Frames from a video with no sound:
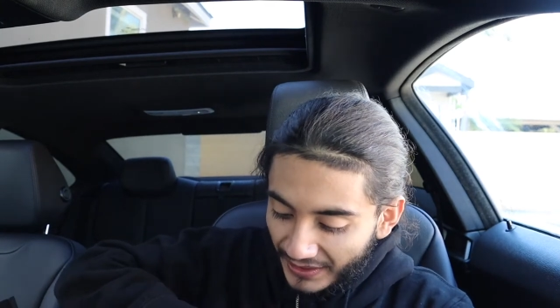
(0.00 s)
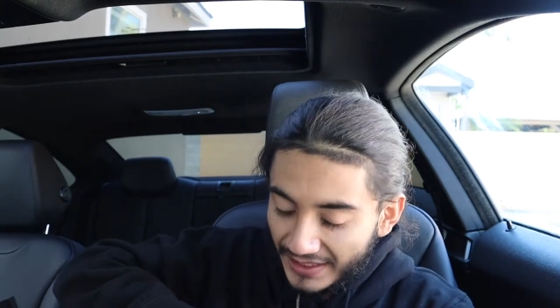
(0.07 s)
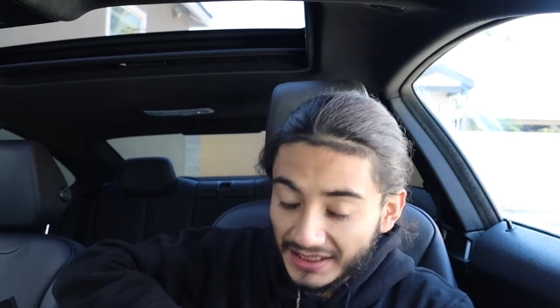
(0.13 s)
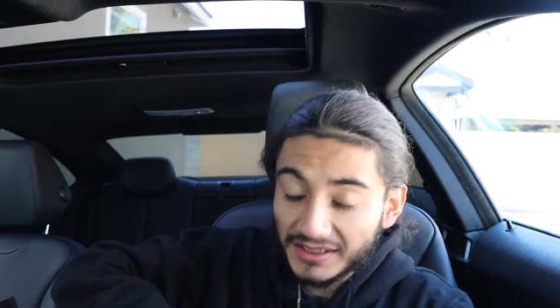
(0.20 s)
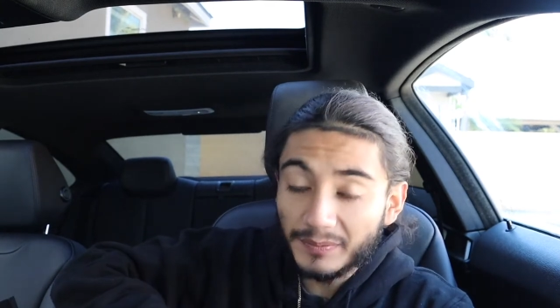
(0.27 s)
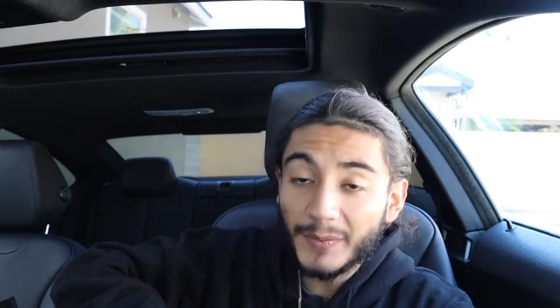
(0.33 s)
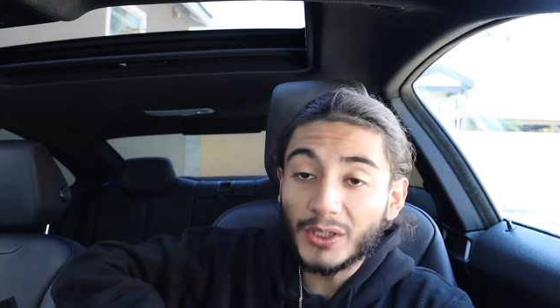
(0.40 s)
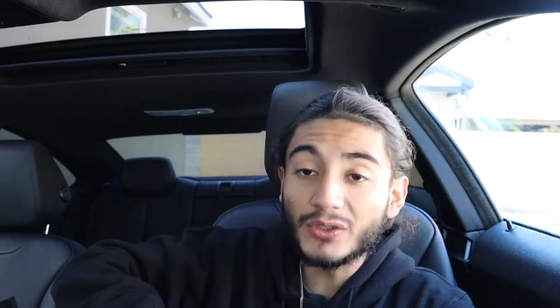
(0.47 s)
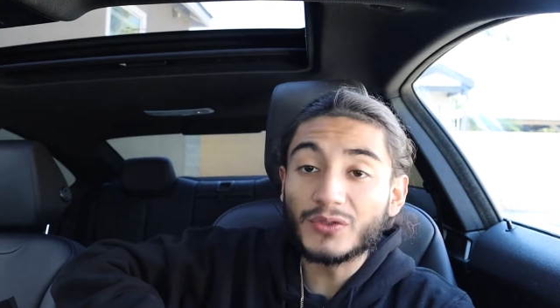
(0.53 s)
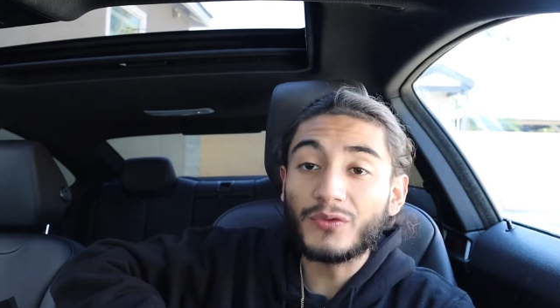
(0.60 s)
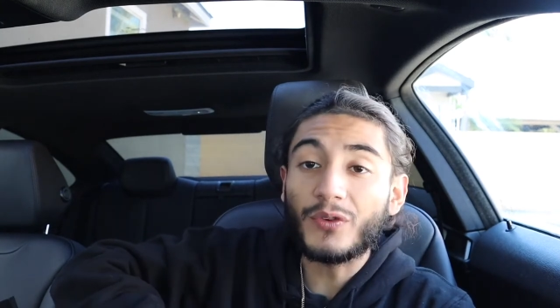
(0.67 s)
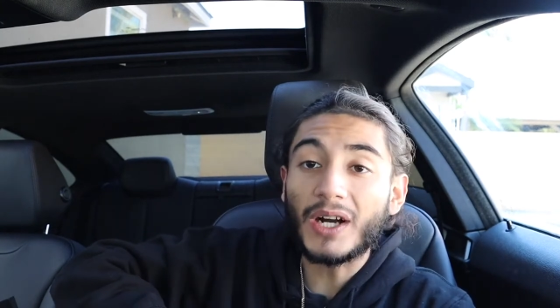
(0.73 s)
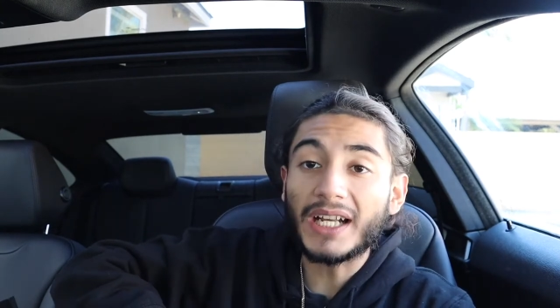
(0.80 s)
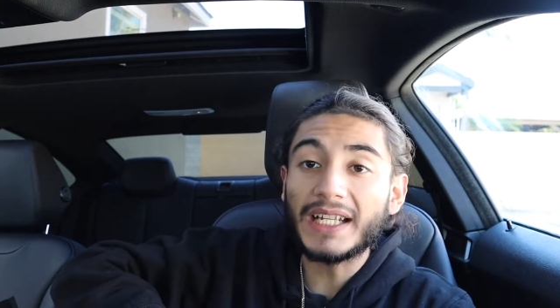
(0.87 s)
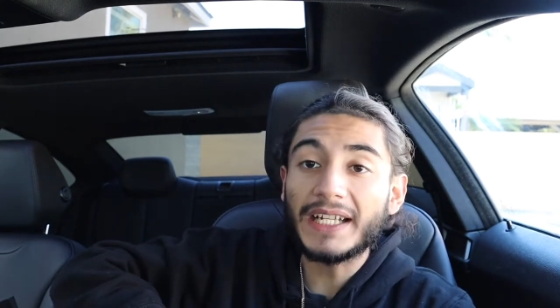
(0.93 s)
This
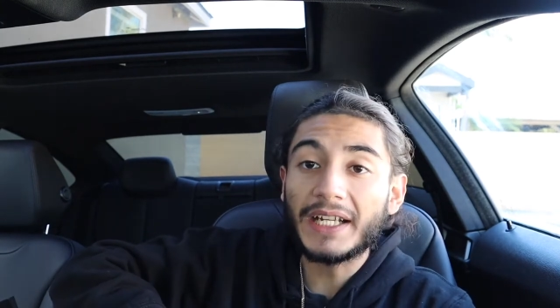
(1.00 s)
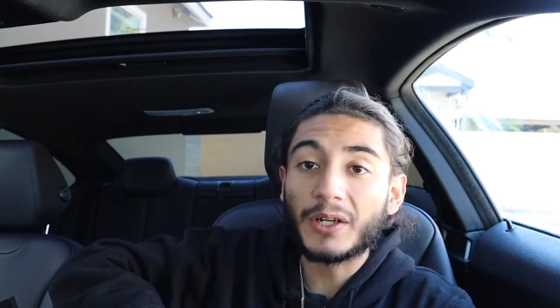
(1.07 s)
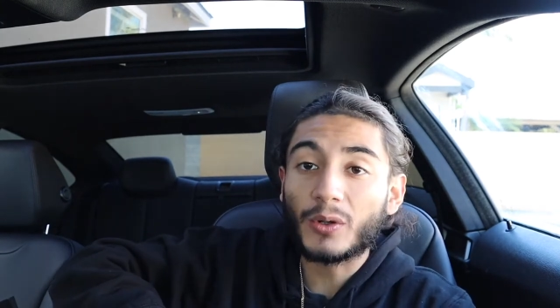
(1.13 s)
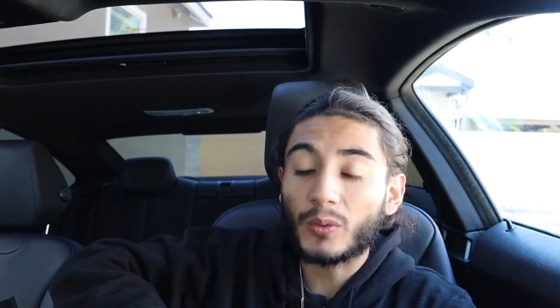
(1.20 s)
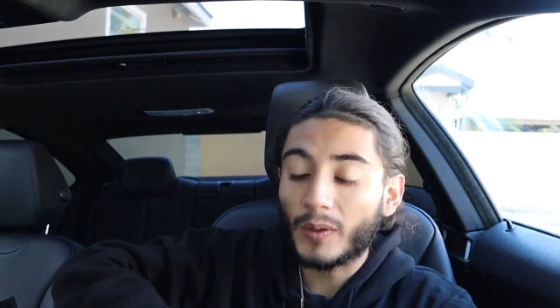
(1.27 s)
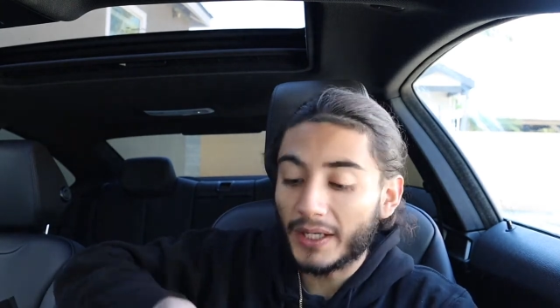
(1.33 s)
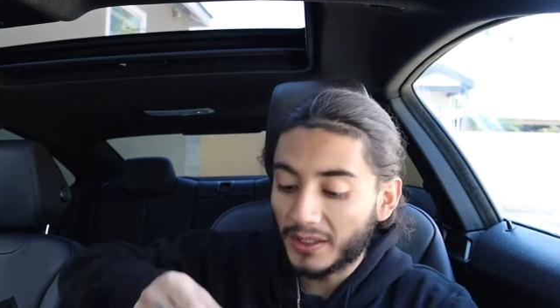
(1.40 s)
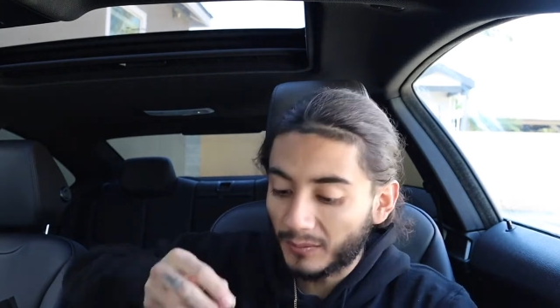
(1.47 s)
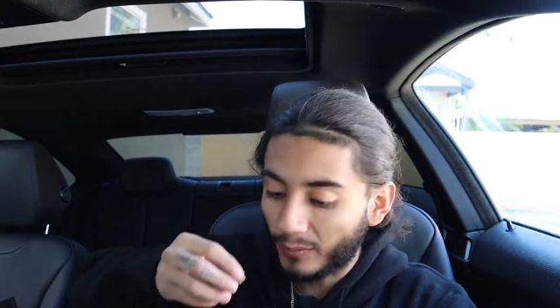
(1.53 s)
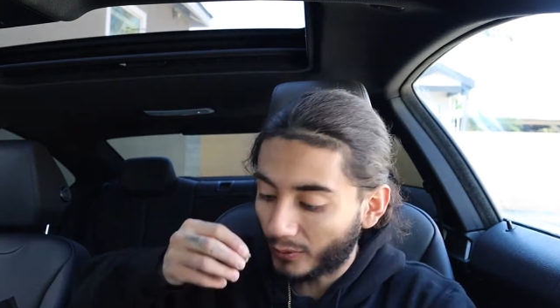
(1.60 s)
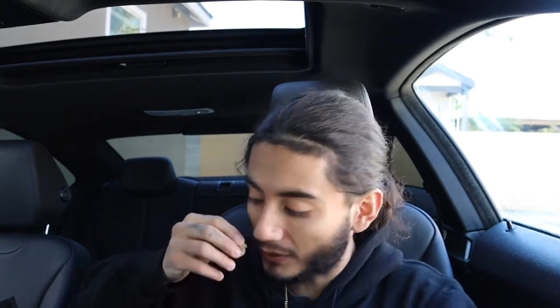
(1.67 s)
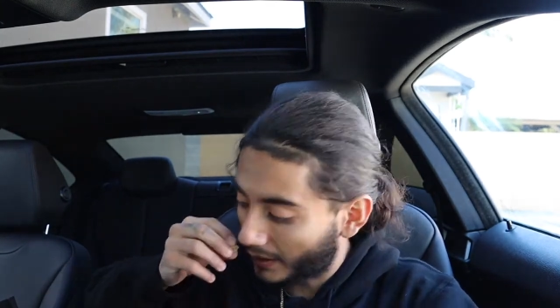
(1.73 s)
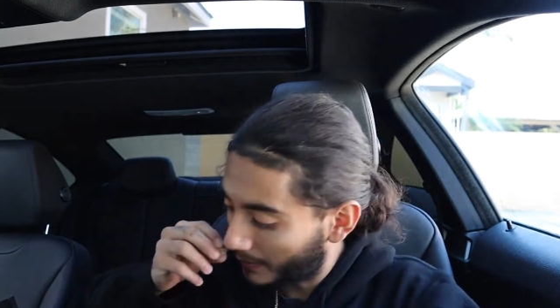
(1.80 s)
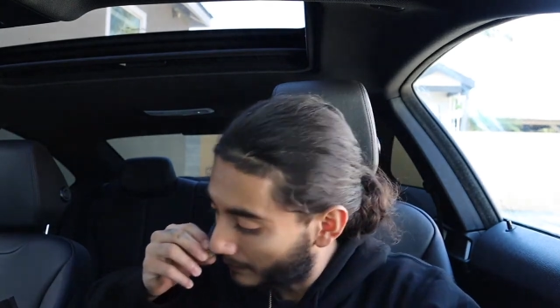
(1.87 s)
smells fucking incredible.